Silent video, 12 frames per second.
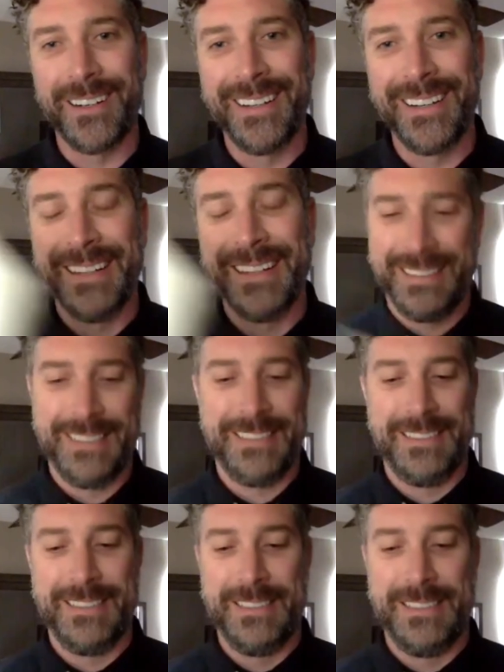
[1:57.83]

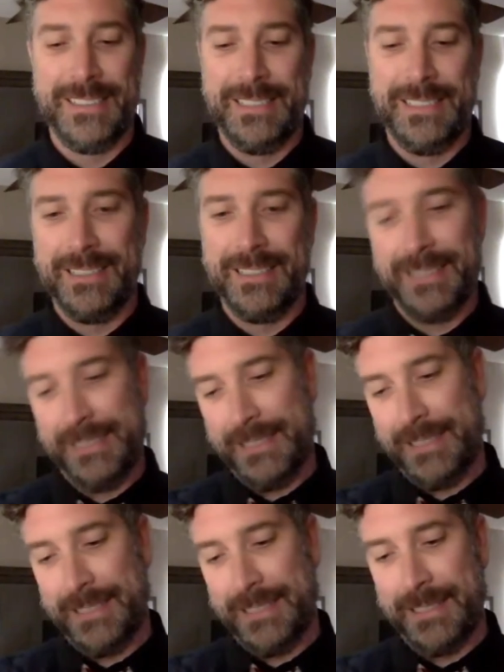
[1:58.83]

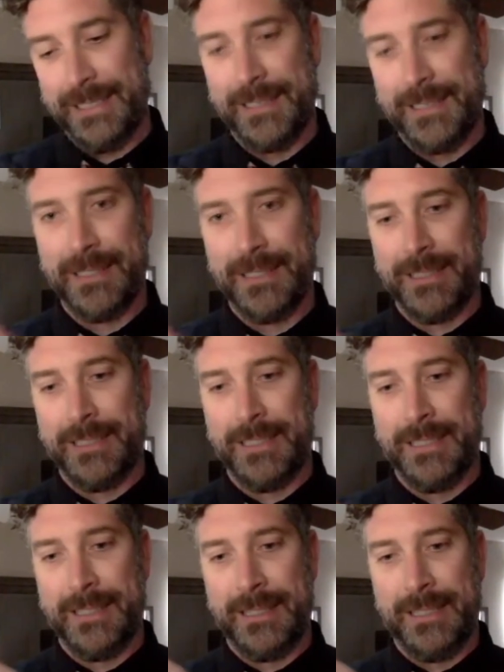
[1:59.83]

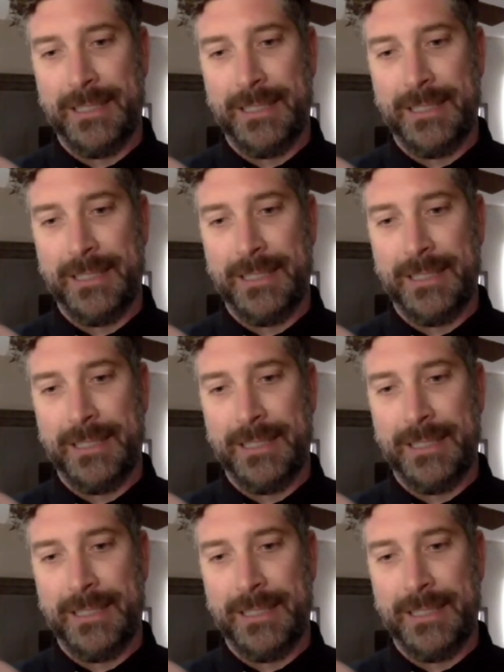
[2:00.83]
(silence)